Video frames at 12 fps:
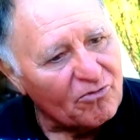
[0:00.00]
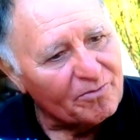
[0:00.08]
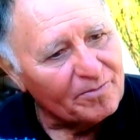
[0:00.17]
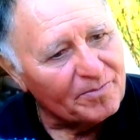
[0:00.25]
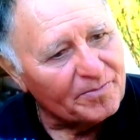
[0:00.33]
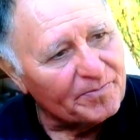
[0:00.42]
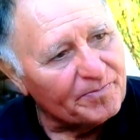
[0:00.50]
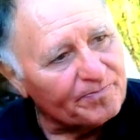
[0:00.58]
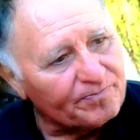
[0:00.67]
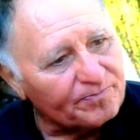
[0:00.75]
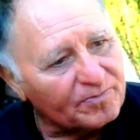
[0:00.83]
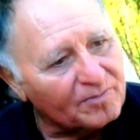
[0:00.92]
built these?
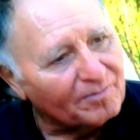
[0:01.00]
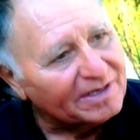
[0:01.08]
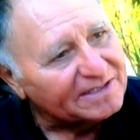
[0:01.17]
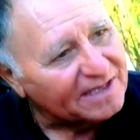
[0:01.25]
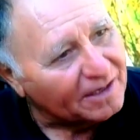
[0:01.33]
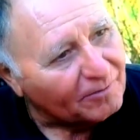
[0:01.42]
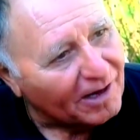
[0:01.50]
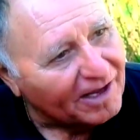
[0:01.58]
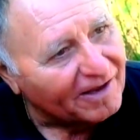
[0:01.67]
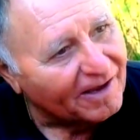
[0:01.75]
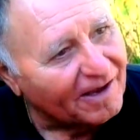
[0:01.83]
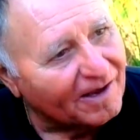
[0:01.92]
My son
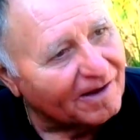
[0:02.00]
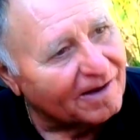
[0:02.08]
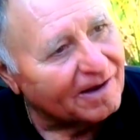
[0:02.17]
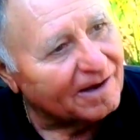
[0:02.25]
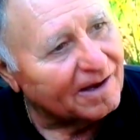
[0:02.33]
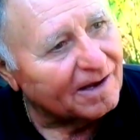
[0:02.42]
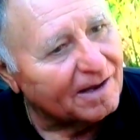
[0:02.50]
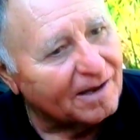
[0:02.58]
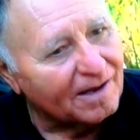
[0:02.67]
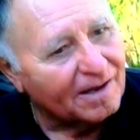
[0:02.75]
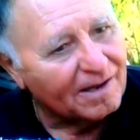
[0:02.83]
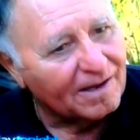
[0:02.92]
Built these
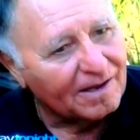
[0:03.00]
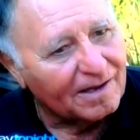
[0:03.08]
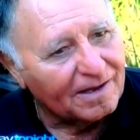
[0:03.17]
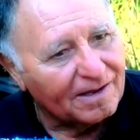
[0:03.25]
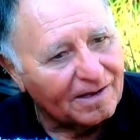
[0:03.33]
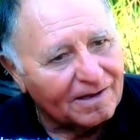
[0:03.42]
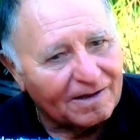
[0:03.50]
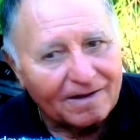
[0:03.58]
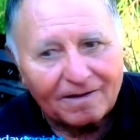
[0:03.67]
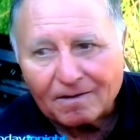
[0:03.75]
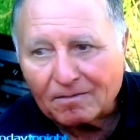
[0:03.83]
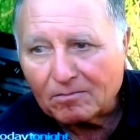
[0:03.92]

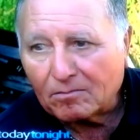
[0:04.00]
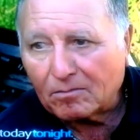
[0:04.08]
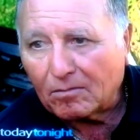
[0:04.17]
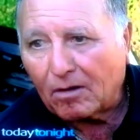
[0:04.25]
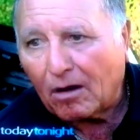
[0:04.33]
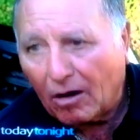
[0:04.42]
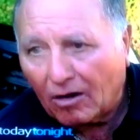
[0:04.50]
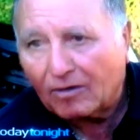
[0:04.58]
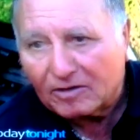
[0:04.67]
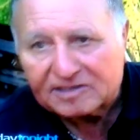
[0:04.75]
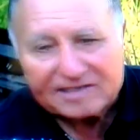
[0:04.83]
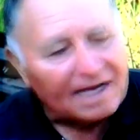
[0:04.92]
units. Oh,
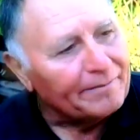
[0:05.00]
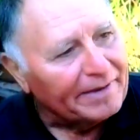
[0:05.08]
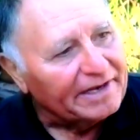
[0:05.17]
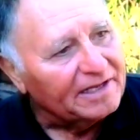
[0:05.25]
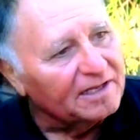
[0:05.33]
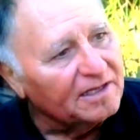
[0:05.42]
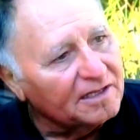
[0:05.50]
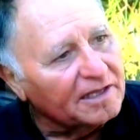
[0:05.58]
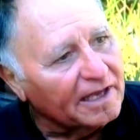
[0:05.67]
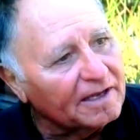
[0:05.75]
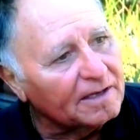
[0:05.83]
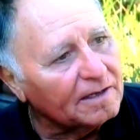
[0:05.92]
his company did,
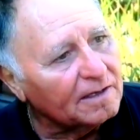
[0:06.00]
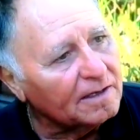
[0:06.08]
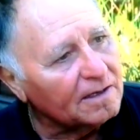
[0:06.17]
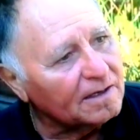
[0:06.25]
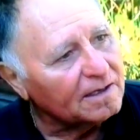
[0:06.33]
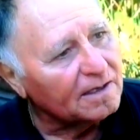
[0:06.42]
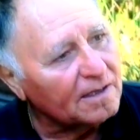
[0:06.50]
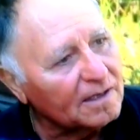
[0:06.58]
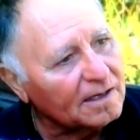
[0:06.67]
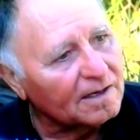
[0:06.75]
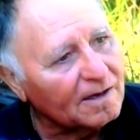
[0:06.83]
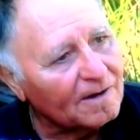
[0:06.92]
yeah. yeah.
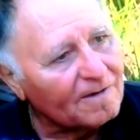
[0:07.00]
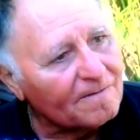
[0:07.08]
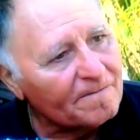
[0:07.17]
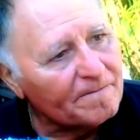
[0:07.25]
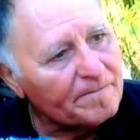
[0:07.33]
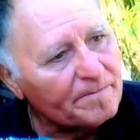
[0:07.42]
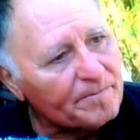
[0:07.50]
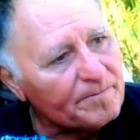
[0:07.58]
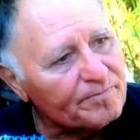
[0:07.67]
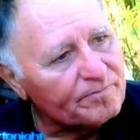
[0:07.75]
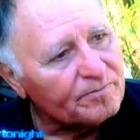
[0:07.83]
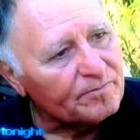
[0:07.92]
Bit of a
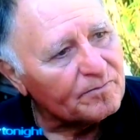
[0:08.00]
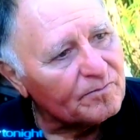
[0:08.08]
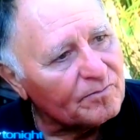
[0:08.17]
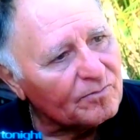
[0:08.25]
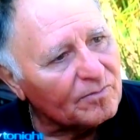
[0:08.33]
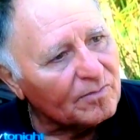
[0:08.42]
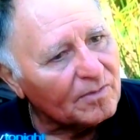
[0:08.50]
disaster, aren't they?